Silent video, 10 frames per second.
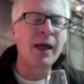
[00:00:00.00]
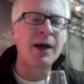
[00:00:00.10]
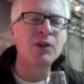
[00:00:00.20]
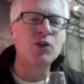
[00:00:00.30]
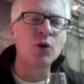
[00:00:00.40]

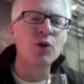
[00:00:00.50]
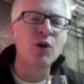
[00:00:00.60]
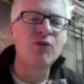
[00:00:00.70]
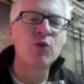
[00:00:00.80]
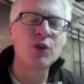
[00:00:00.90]
I don't
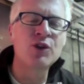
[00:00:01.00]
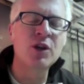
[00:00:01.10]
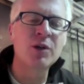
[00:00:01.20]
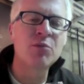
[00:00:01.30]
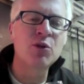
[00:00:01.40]
know if we'll
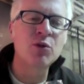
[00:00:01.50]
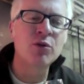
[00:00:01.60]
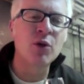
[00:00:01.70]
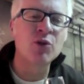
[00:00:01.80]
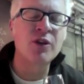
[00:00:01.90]
debut
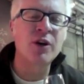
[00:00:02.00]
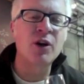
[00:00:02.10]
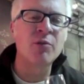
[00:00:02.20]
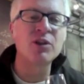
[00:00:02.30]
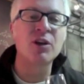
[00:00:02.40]
those there,
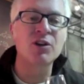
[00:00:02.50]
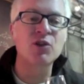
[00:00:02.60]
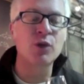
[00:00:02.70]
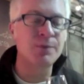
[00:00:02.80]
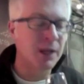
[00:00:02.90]
but yes,
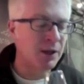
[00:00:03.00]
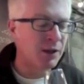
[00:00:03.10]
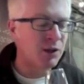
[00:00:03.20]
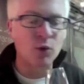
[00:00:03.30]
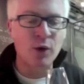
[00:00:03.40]

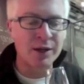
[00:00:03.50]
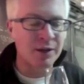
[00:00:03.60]
so right